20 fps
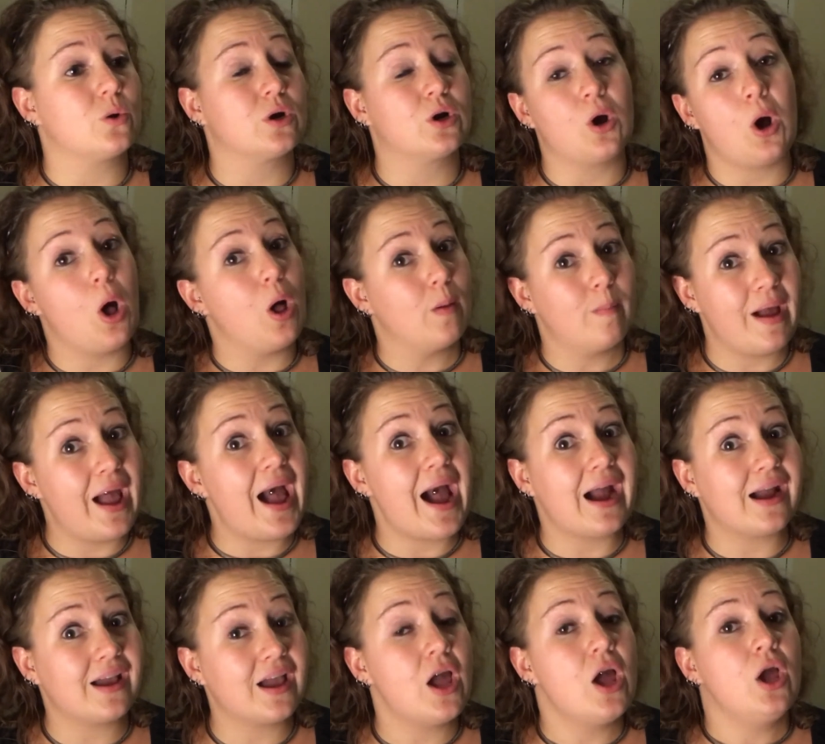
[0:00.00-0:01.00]
or call
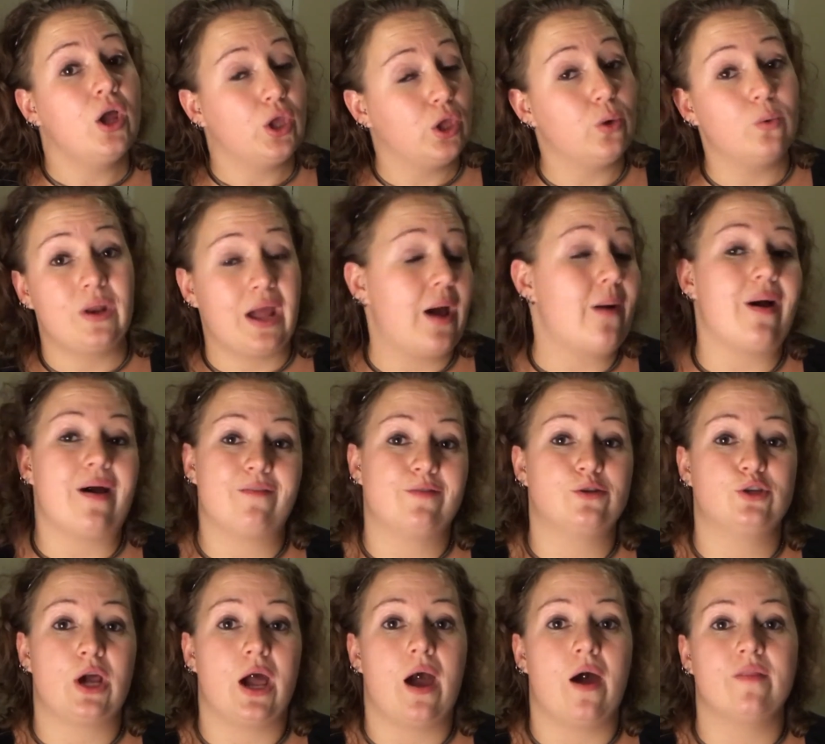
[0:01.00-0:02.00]
back, you now have a
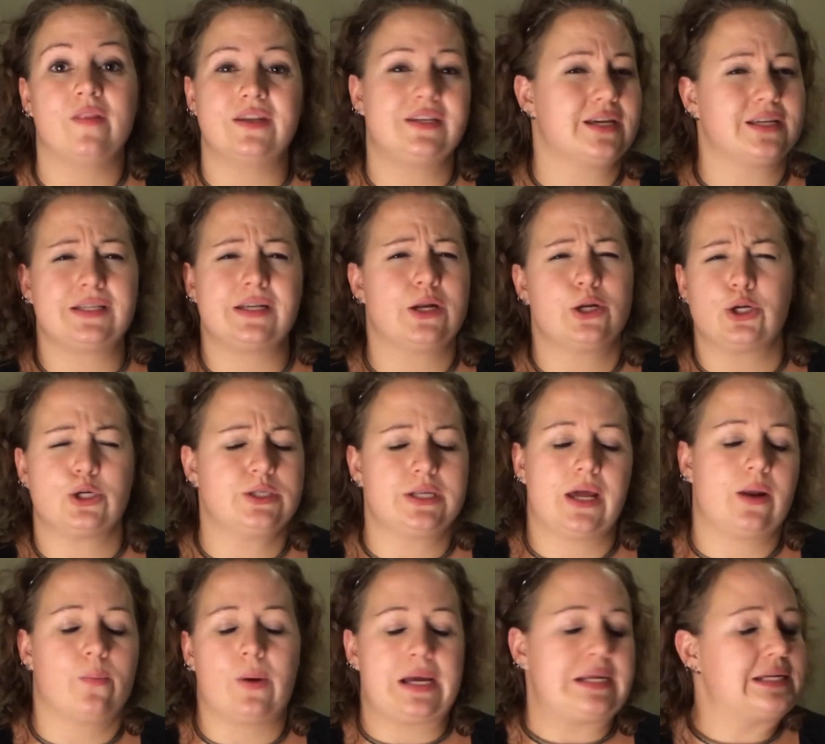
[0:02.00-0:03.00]
child that doesn't
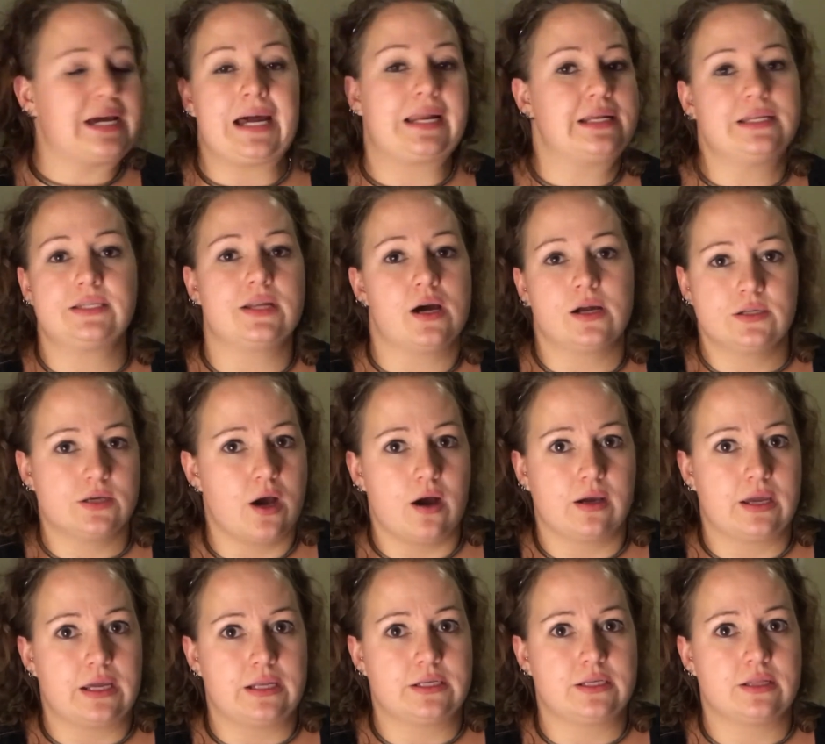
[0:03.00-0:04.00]
understand why daddy's not
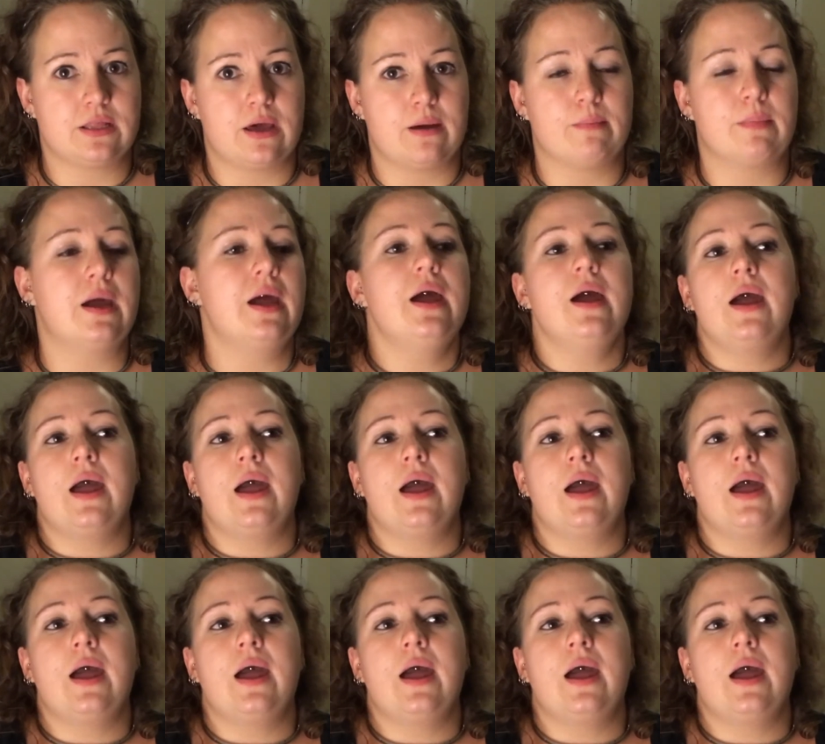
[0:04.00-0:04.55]
talking to them.